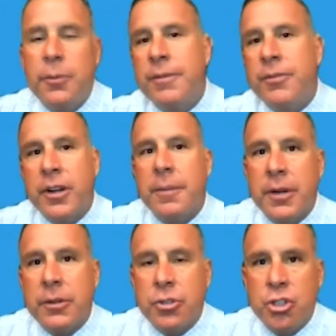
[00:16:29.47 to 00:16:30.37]
Now we've talked
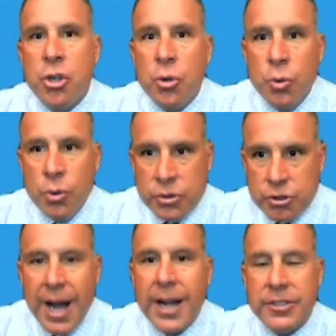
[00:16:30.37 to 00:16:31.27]
about two
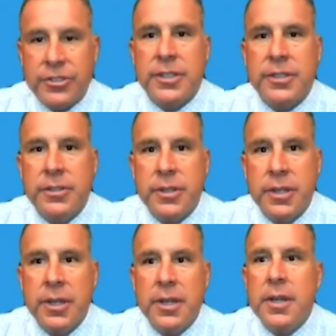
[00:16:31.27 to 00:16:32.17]
strategies
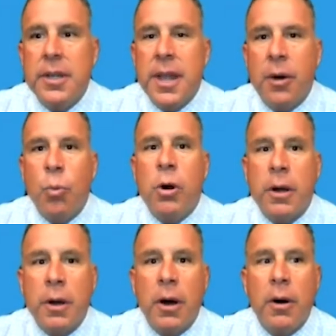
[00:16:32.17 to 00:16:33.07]
that
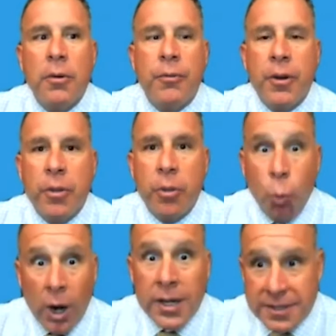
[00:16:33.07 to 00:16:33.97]
work for the
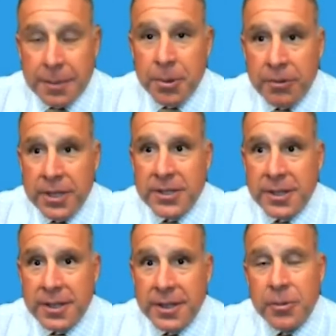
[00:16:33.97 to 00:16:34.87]
one simple reason.